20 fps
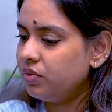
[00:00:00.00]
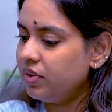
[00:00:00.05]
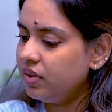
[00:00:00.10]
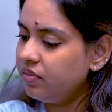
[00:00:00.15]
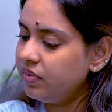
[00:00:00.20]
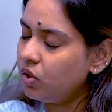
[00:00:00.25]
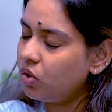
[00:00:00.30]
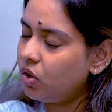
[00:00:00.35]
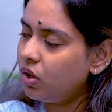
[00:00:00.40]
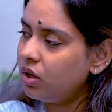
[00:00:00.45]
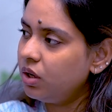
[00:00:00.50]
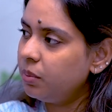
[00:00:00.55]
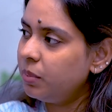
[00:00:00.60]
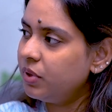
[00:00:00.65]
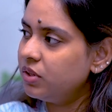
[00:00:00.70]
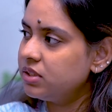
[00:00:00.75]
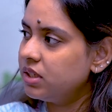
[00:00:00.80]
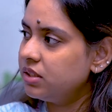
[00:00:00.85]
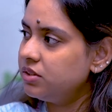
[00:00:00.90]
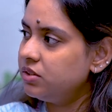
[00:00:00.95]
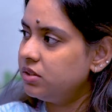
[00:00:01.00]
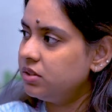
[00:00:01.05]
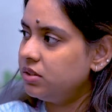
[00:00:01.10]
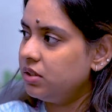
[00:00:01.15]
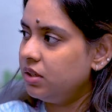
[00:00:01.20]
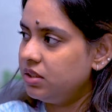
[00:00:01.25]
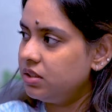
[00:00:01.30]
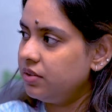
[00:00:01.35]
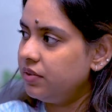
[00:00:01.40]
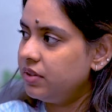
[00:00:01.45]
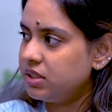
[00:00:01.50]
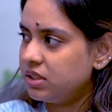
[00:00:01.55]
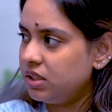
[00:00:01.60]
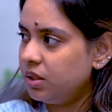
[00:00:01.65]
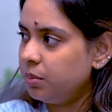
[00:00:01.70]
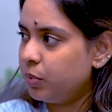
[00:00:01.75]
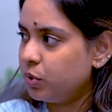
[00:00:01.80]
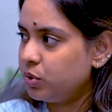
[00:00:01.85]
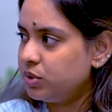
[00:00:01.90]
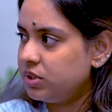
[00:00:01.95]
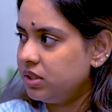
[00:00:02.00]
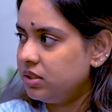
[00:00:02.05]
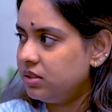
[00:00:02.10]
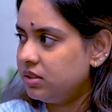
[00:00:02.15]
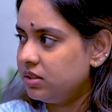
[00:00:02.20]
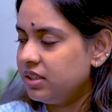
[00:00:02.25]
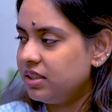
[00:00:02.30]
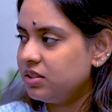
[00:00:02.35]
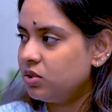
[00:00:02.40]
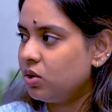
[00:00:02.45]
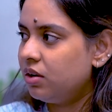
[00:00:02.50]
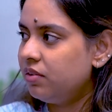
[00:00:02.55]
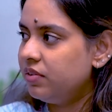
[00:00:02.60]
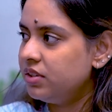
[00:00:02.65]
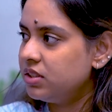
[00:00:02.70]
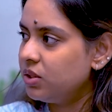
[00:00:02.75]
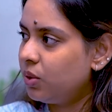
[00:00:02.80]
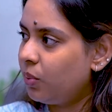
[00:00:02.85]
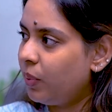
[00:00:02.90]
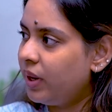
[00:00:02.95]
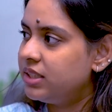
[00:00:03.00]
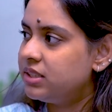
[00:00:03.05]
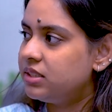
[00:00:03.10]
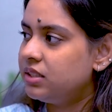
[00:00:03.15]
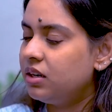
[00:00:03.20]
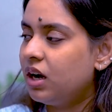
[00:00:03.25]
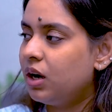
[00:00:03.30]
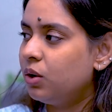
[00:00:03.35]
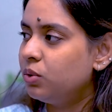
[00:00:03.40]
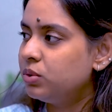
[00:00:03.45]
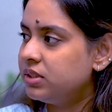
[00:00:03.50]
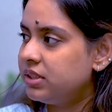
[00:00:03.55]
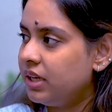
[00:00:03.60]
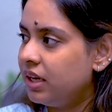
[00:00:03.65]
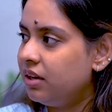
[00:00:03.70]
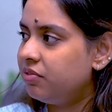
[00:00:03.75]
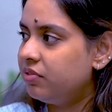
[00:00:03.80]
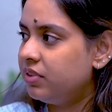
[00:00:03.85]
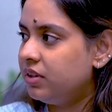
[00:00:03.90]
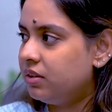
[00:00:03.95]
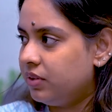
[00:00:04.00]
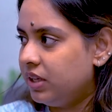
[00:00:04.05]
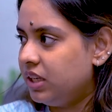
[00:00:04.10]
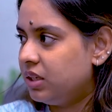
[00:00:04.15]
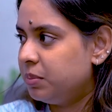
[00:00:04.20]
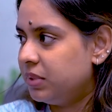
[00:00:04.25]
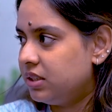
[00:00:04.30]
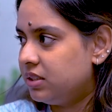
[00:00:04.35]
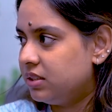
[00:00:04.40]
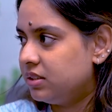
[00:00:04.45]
when we talk about such interventional procedures, there's always a question how safe the treatment